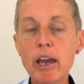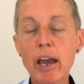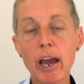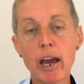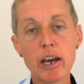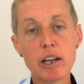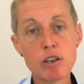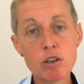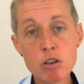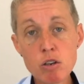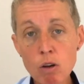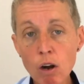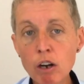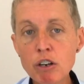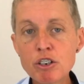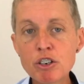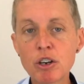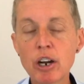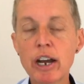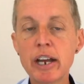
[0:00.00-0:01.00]
had no
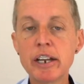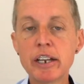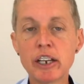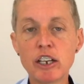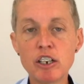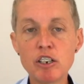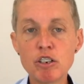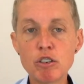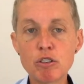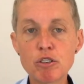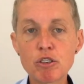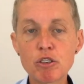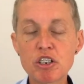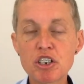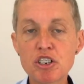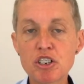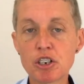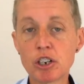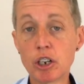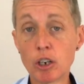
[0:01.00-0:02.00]
training in
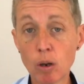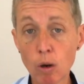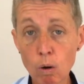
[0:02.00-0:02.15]
nutrition